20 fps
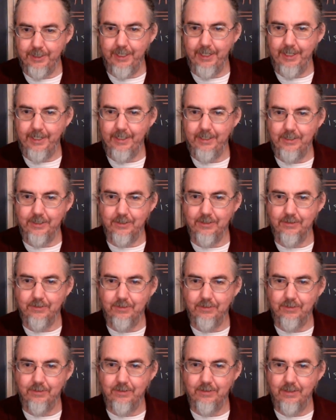
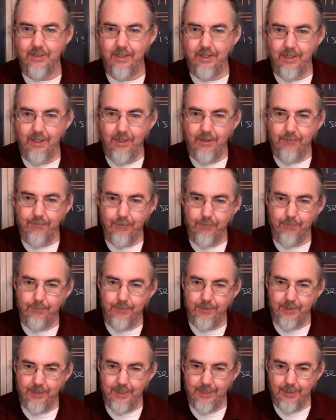agents from
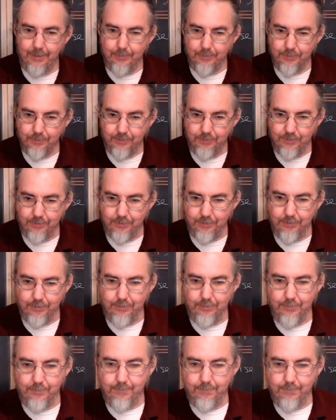being able to